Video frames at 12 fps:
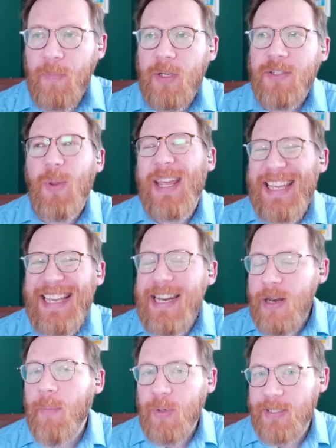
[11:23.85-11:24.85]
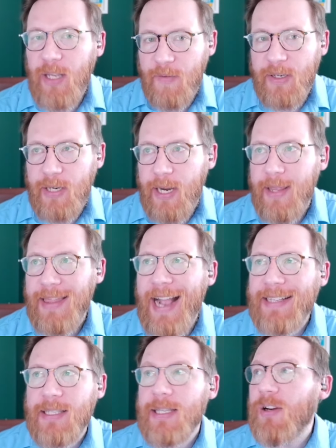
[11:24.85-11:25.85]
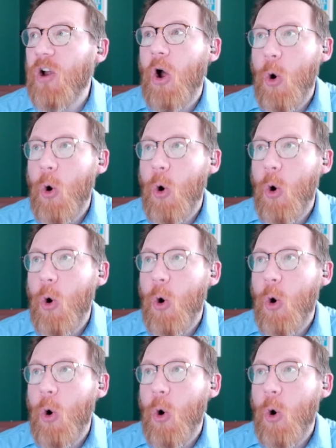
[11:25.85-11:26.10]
So they get number 17. That's their